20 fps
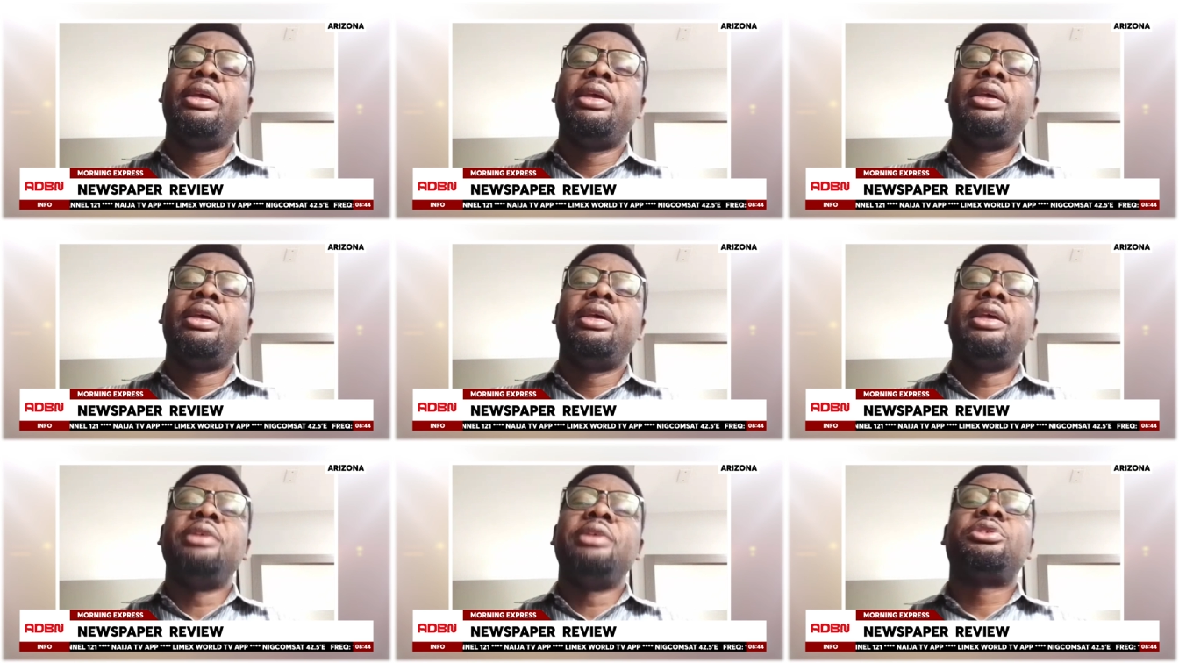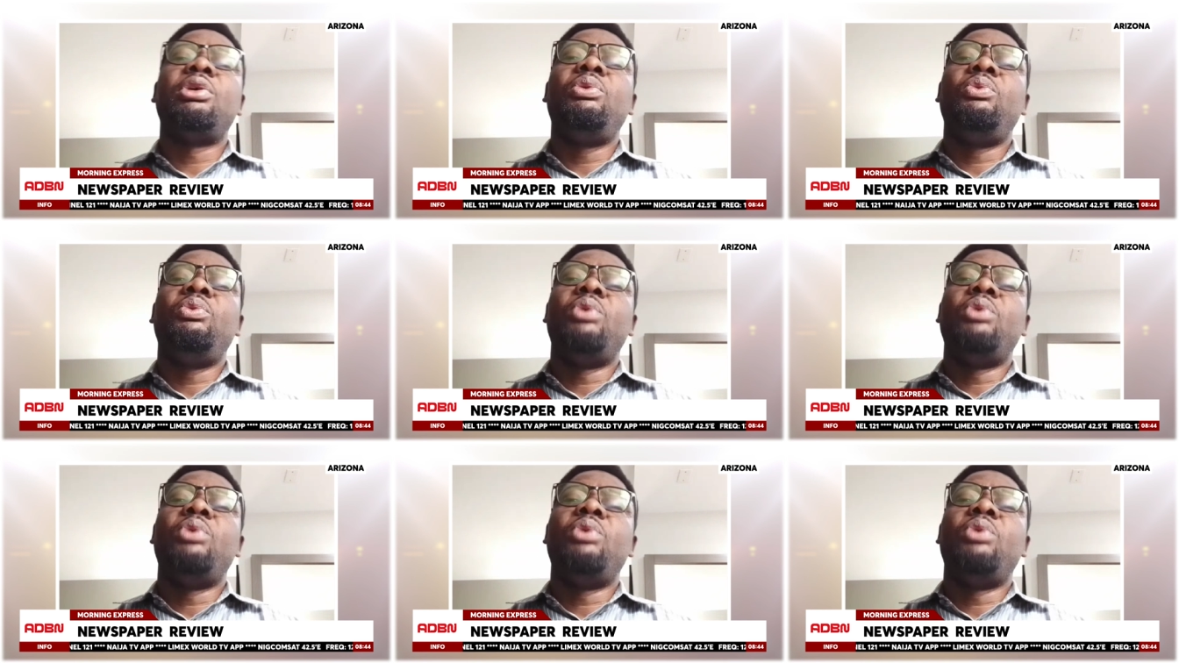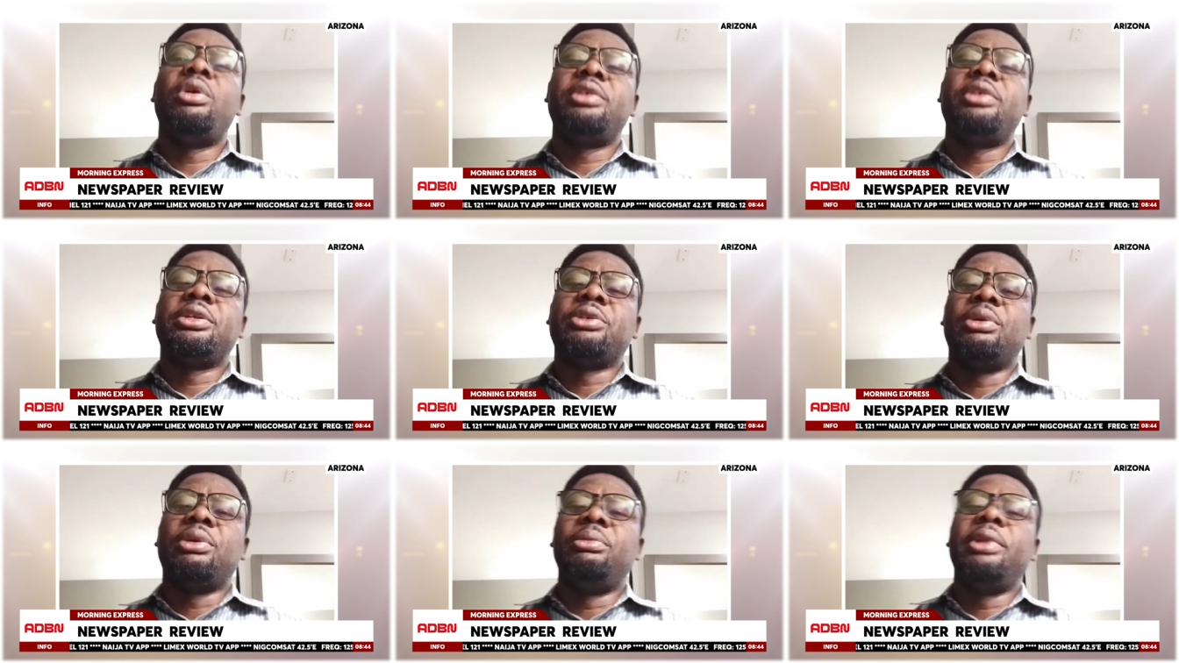It's so
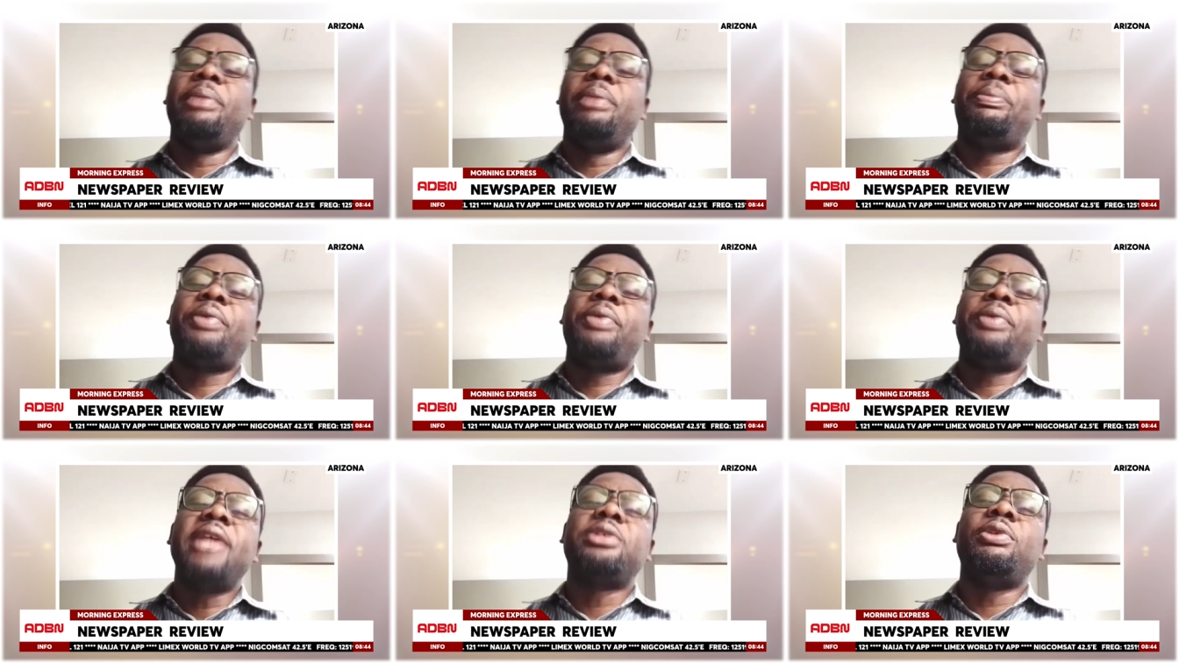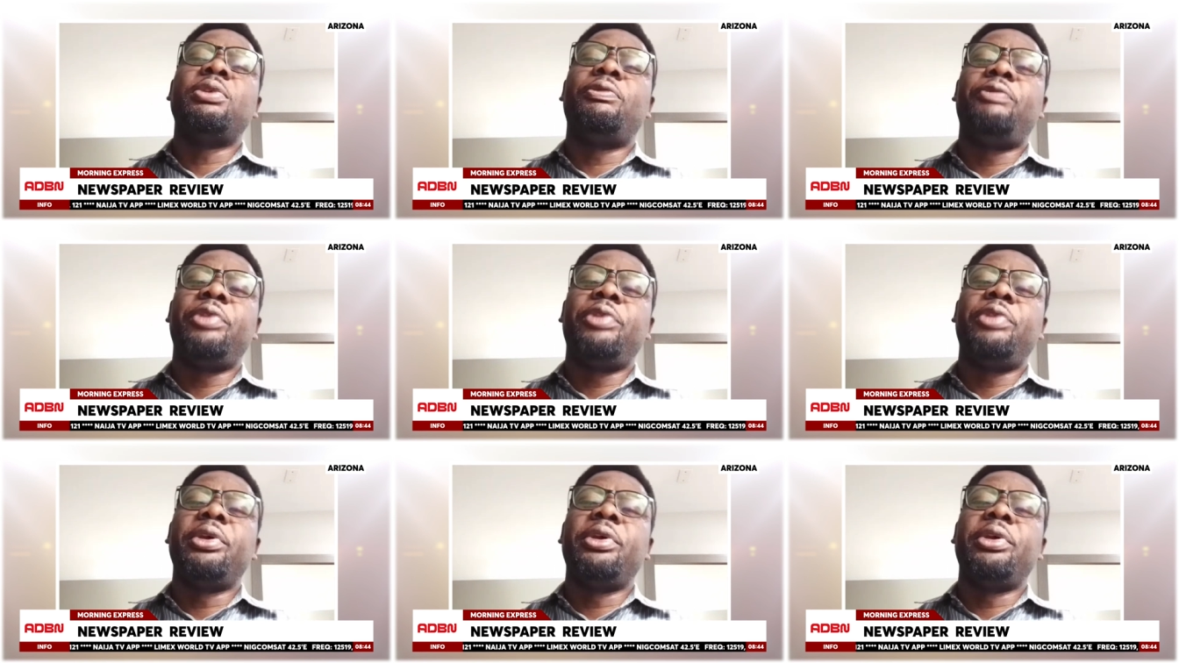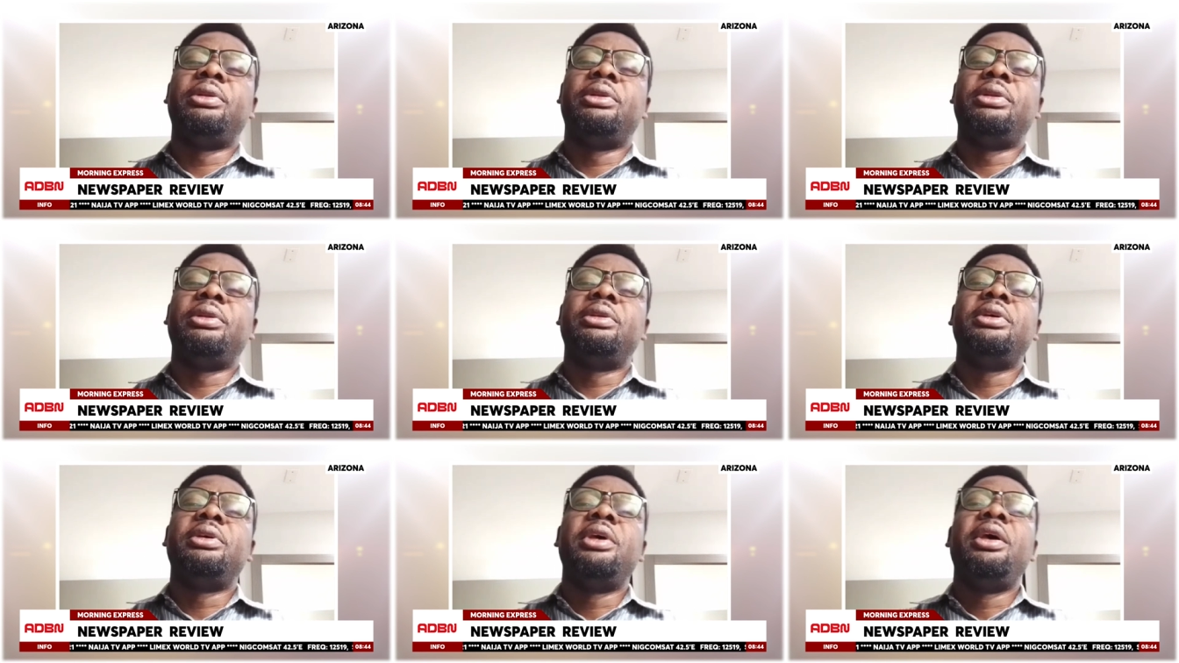worrisome. The price of fuel,
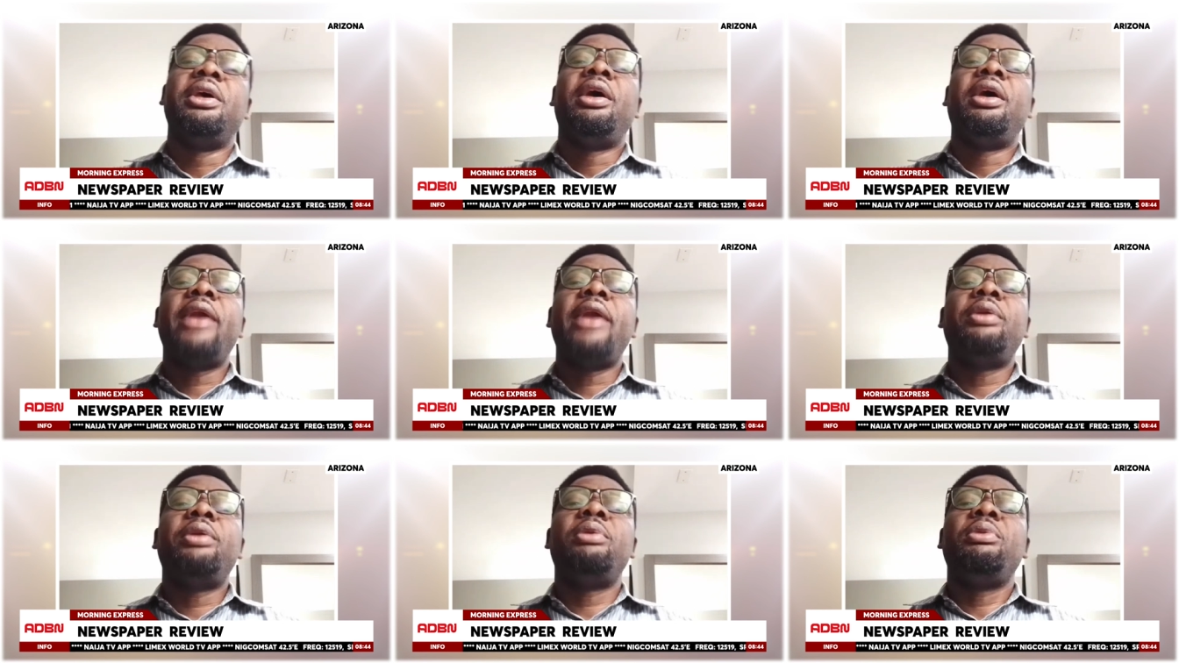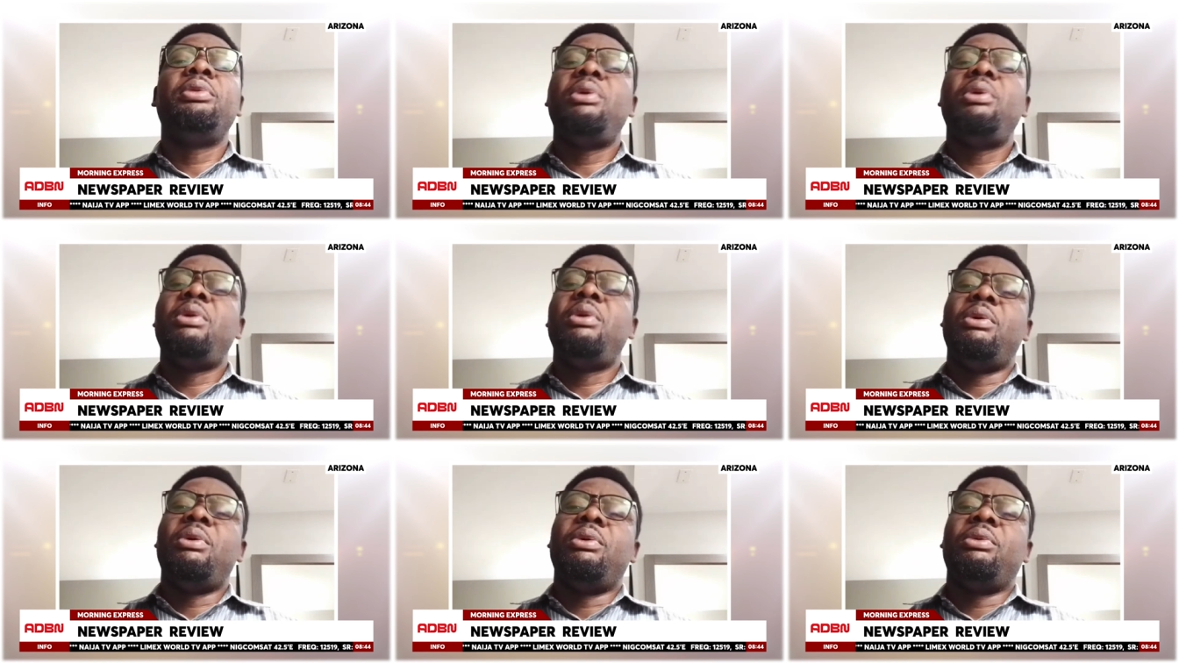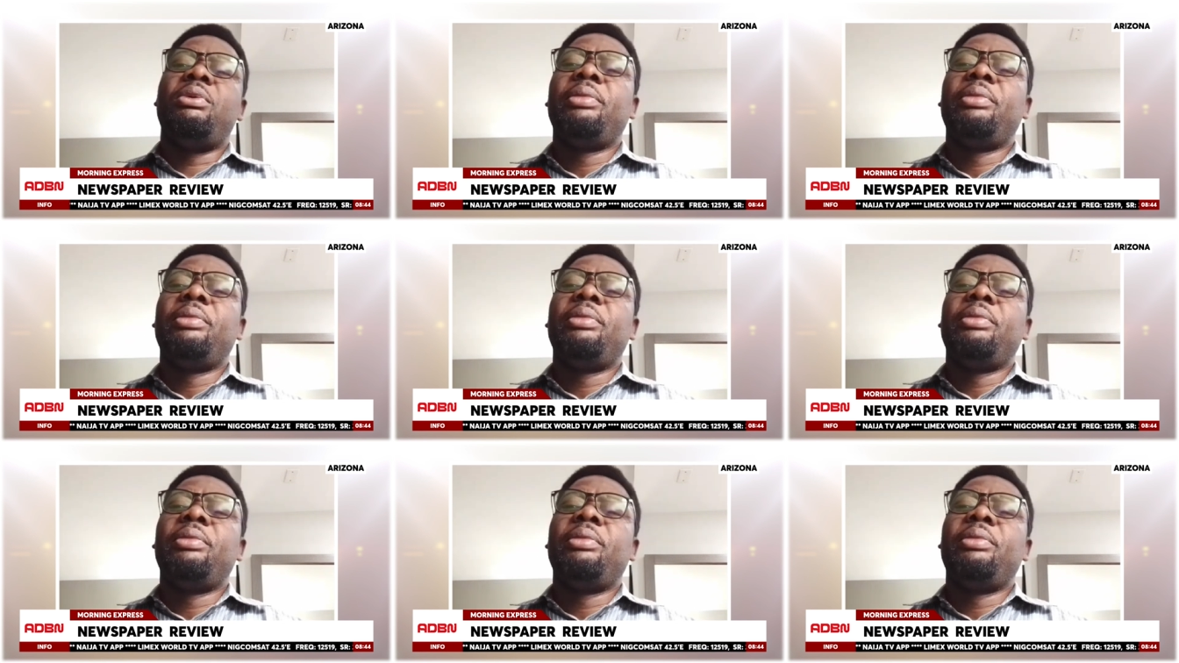I don't know.